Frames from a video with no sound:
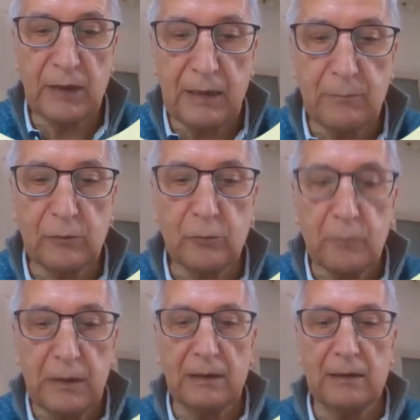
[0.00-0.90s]
able to
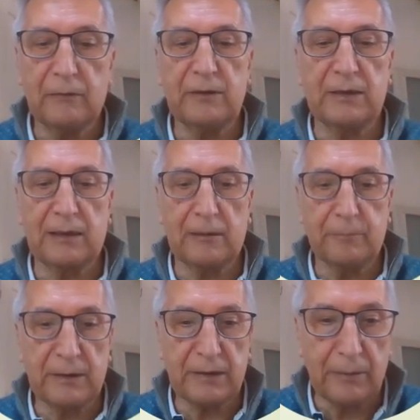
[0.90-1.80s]
build a physical
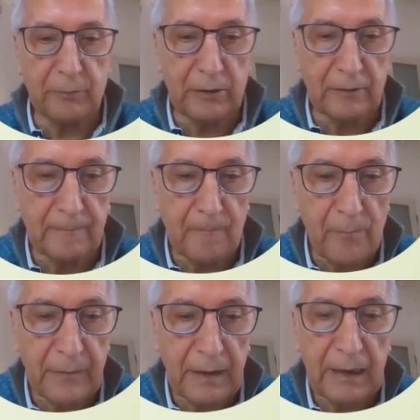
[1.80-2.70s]
perceptron.
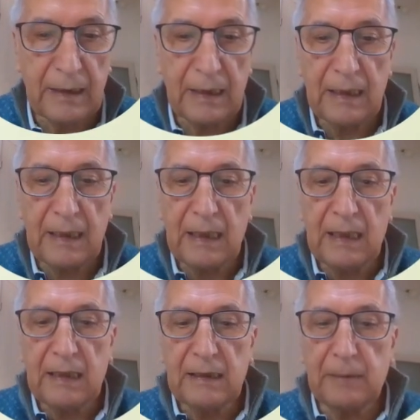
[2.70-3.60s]

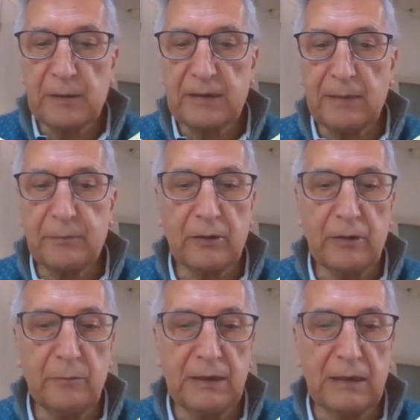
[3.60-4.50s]
The perceptron
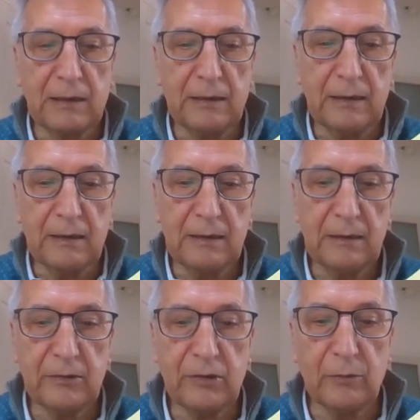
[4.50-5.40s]
immediately
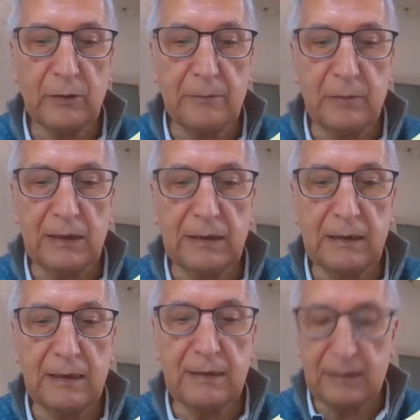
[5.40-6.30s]
showed the
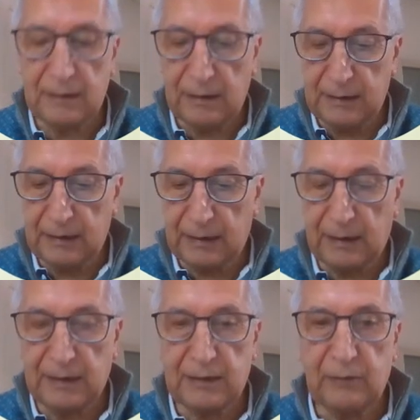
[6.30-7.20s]
ability as a linear
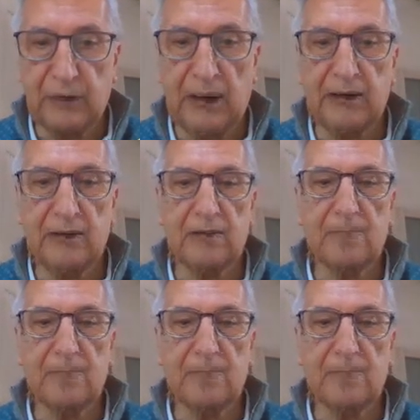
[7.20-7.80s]
classifier.